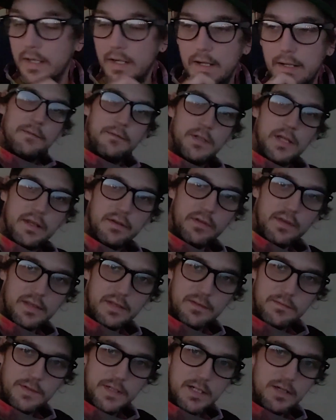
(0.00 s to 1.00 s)
If you guys like
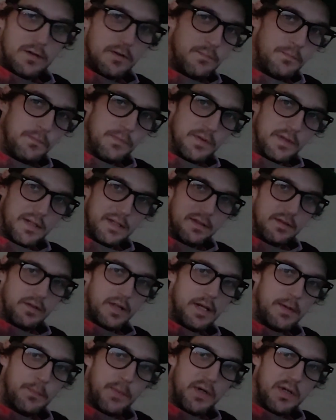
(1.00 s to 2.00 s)
the video, hit the
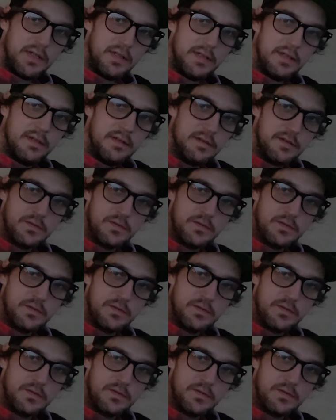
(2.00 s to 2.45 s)
like button,